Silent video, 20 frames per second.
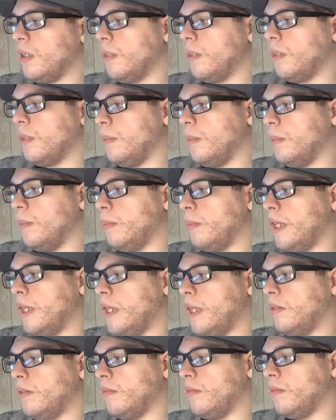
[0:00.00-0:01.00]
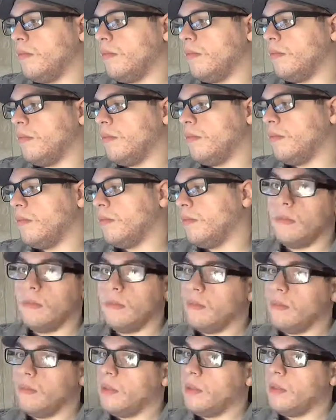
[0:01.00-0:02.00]
But
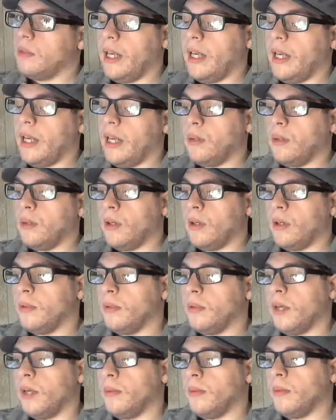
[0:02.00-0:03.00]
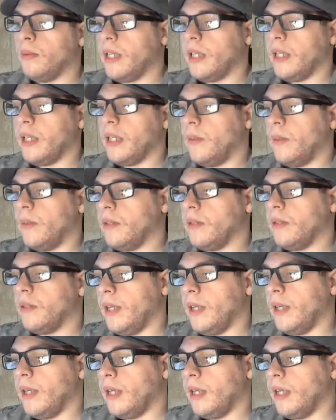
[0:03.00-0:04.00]
hey, I really can't wait for the
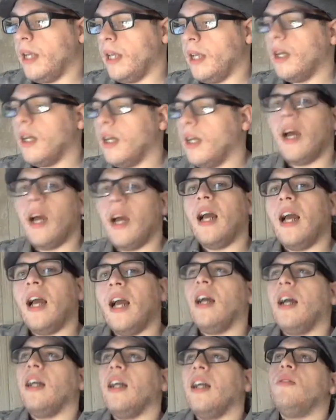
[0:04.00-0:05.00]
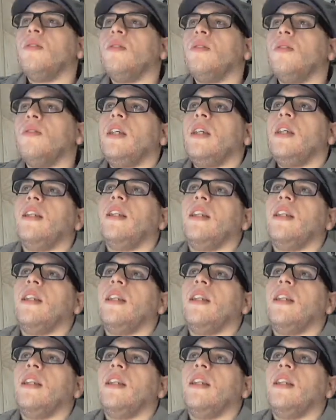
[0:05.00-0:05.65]
finale. And I got so upset that,